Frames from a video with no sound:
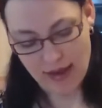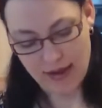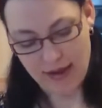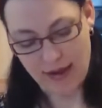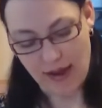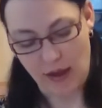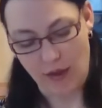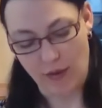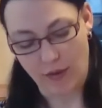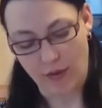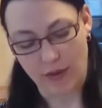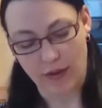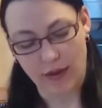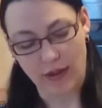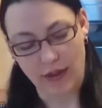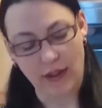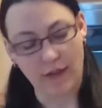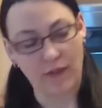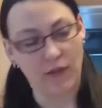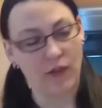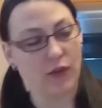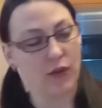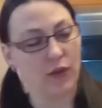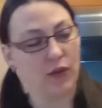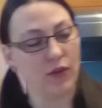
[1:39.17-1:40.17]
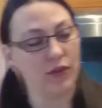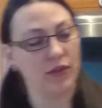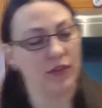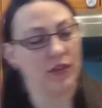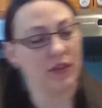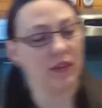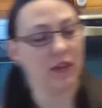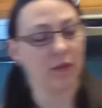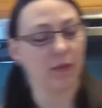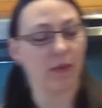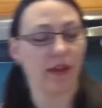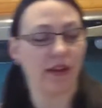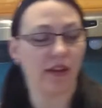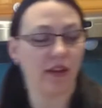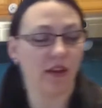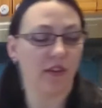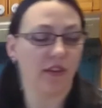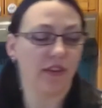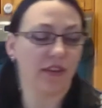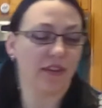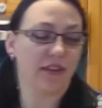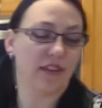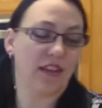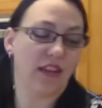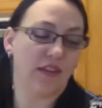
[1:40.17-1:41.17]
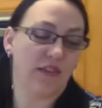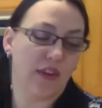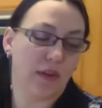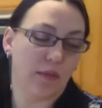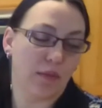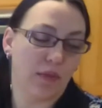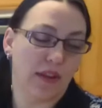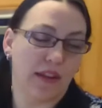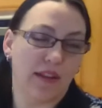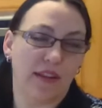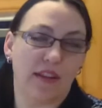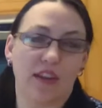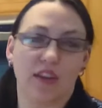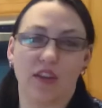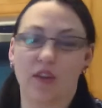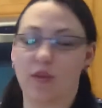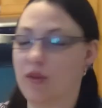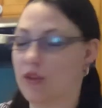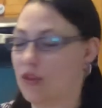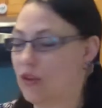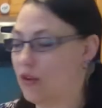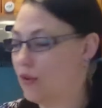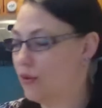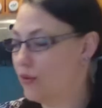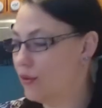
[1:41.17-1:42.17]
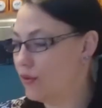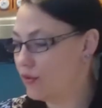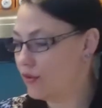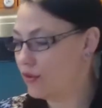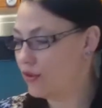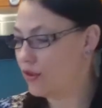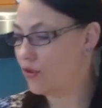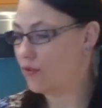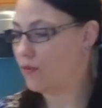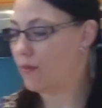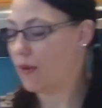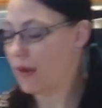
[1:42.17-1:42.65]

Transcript: Now, if you use, depending on the stevia blend that you use, you